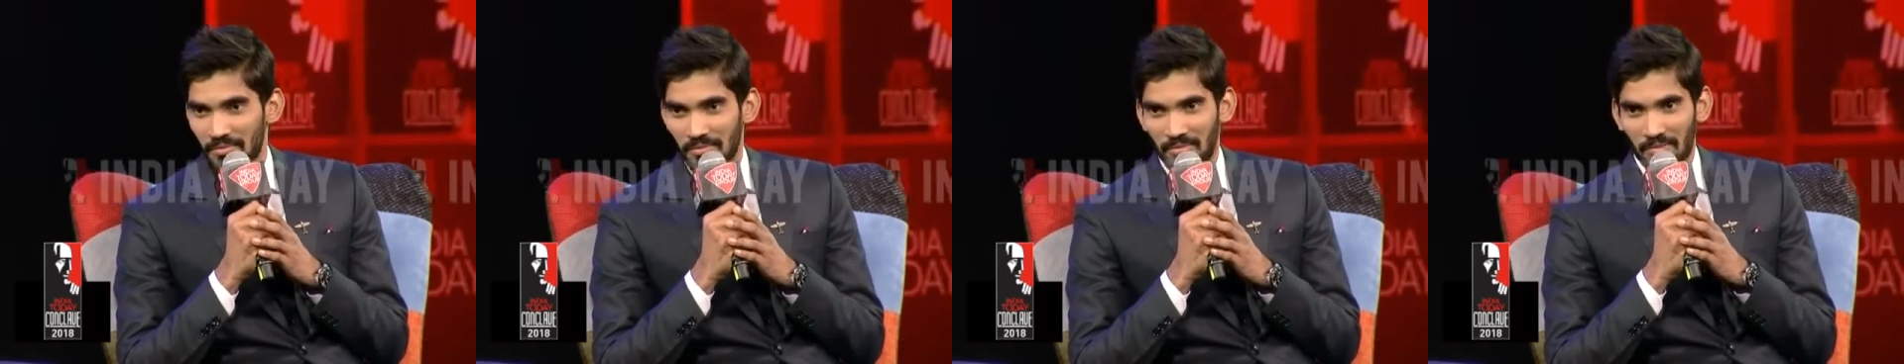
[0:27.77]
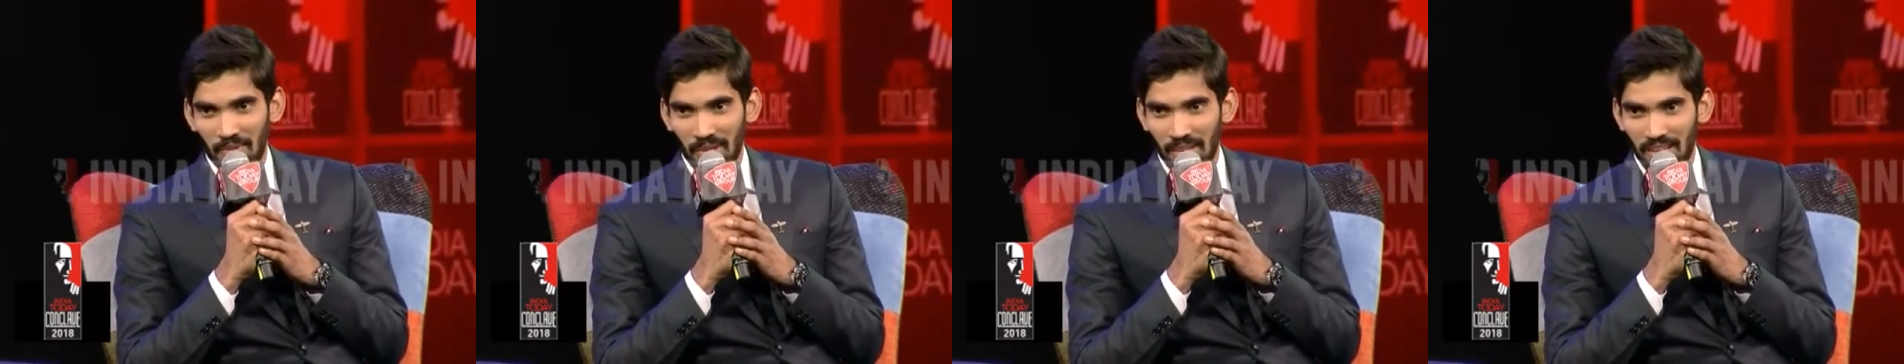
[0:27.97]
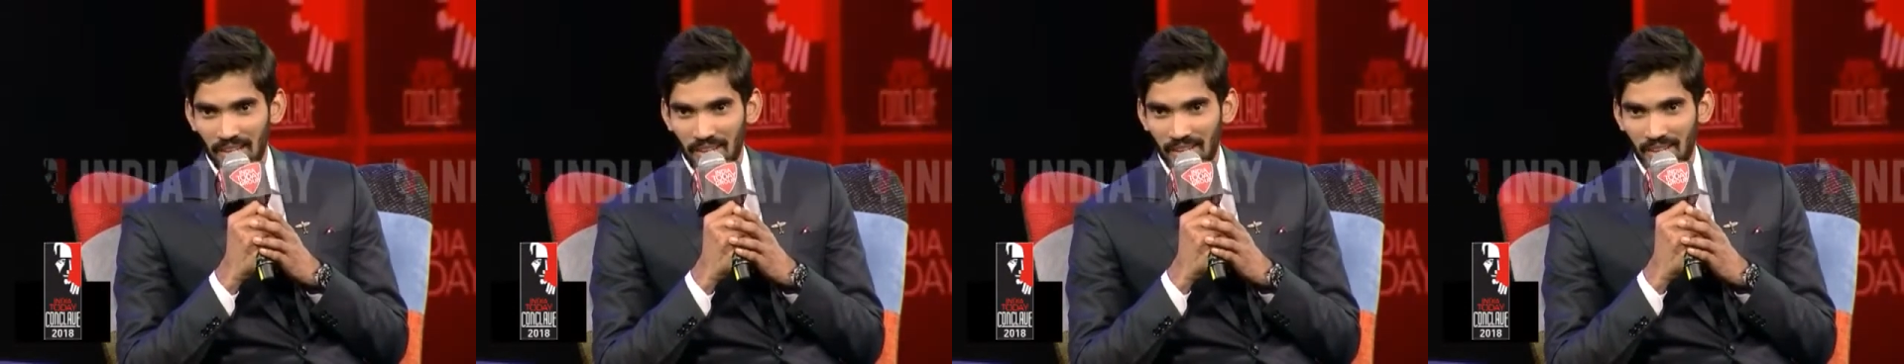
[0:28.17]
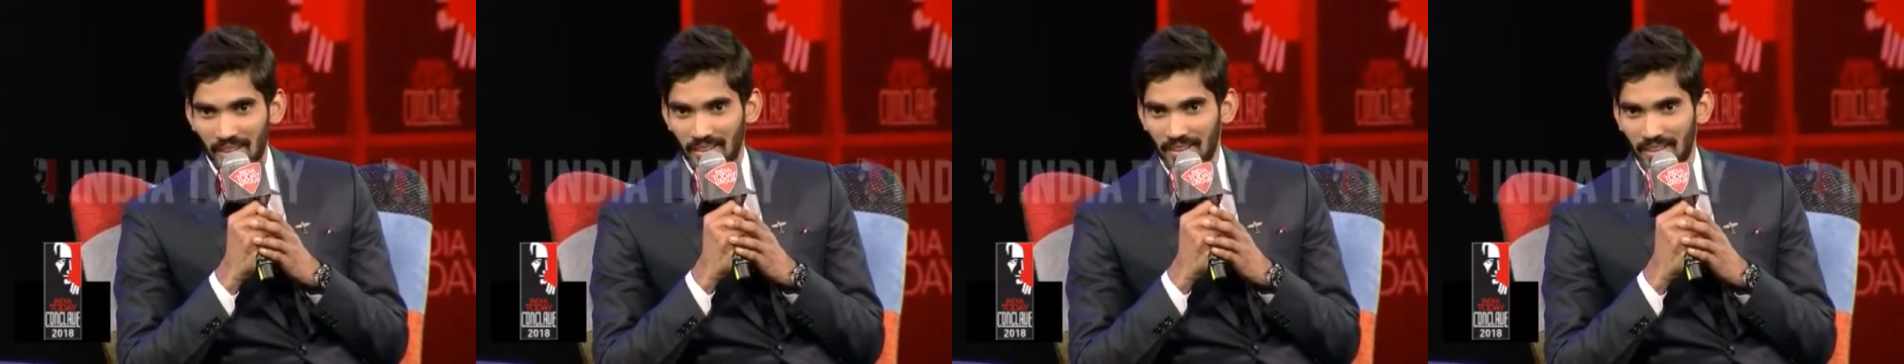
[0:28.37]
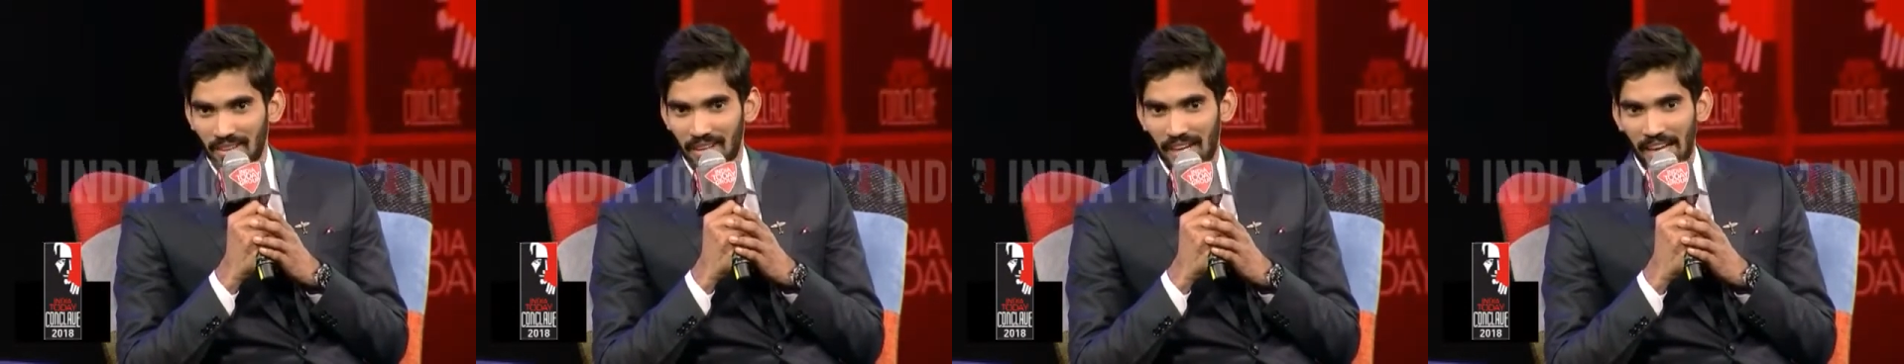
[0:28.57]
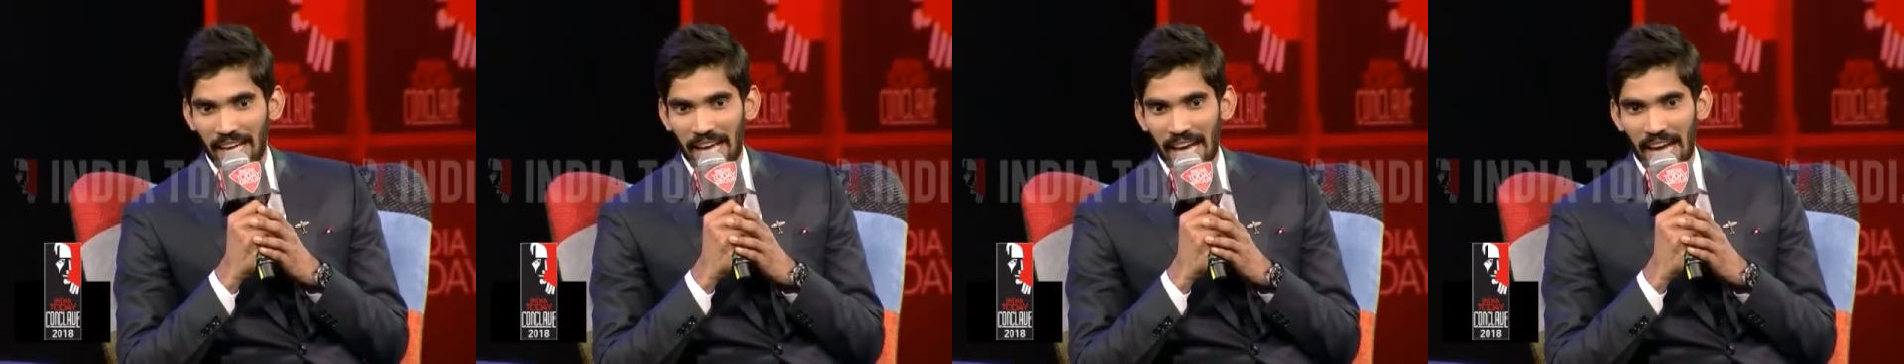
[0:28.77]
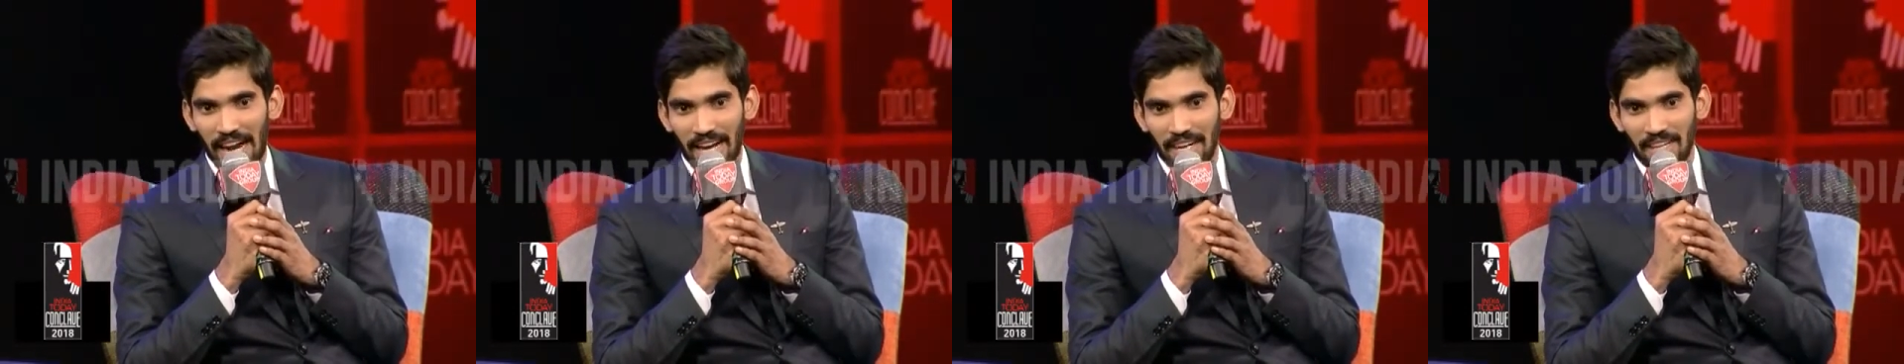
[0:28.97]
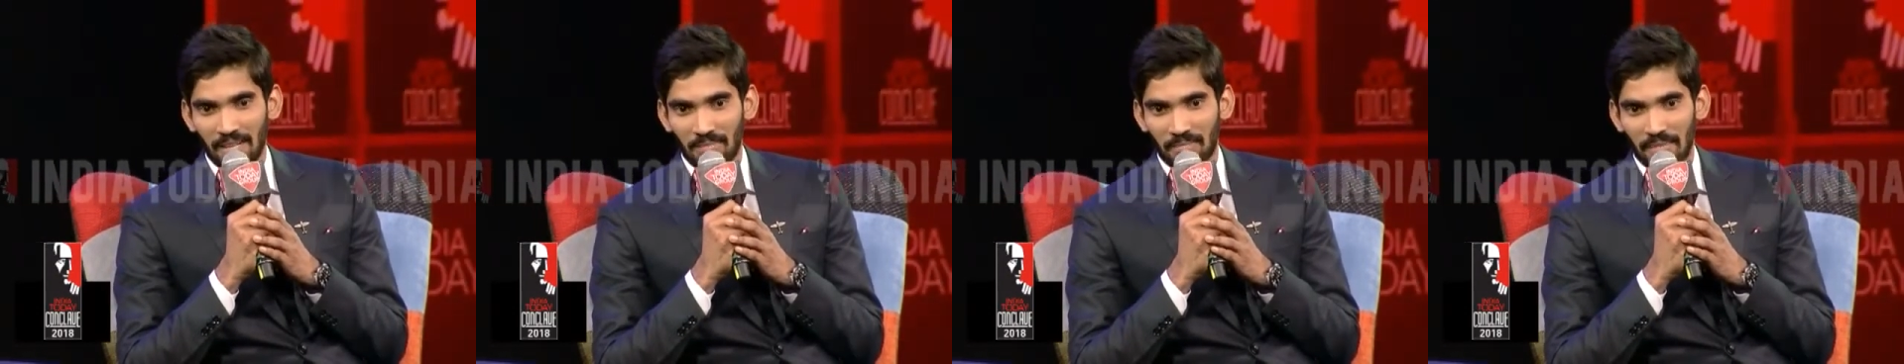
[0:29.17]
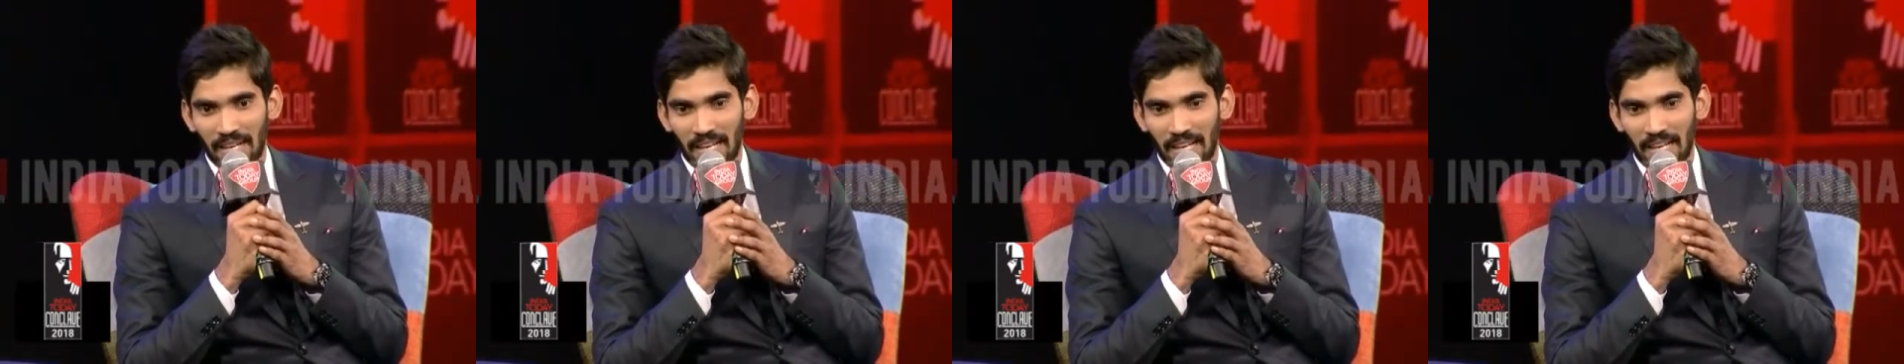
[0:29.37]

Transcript: win I had in